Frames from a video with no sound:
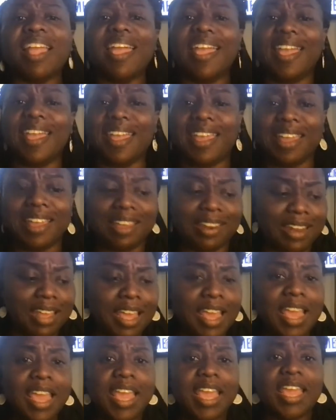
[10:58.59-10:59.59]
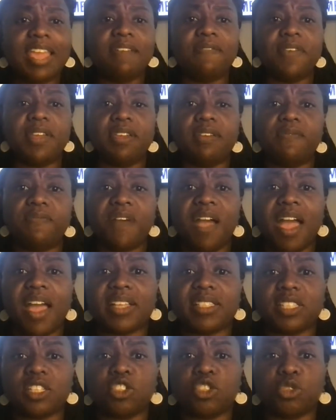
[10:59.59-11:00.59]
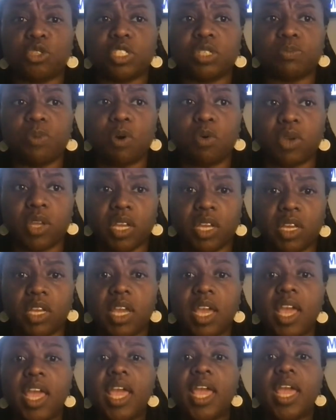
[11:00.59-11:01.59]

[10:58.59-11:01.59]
And if he finds that you're smoking,